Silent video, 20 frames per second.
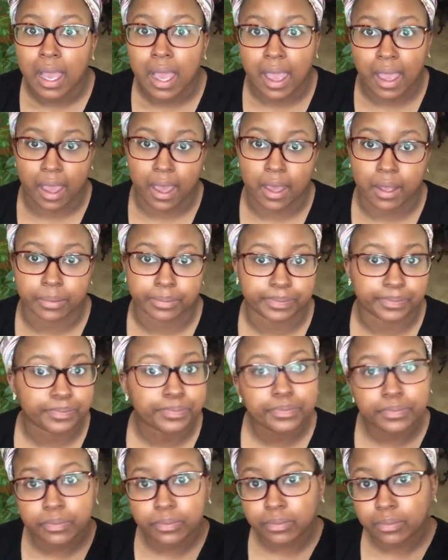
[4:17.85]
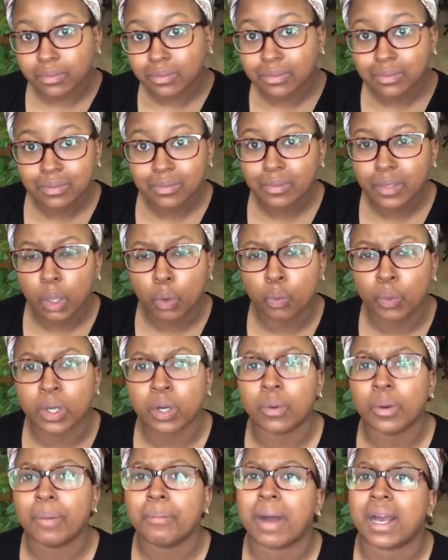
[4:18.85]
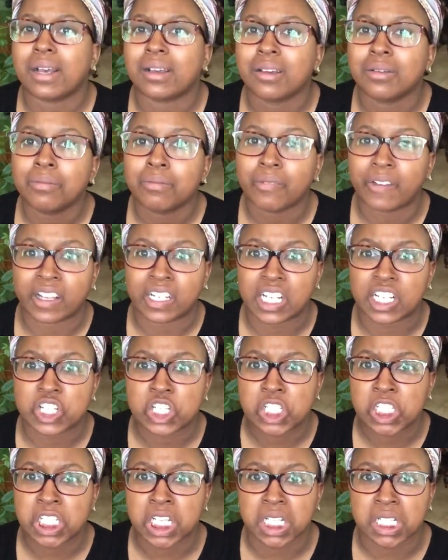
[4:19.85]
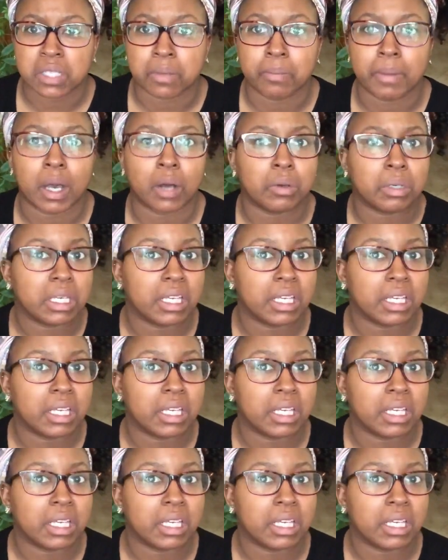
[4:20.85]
And we don't want my foundation stick to melt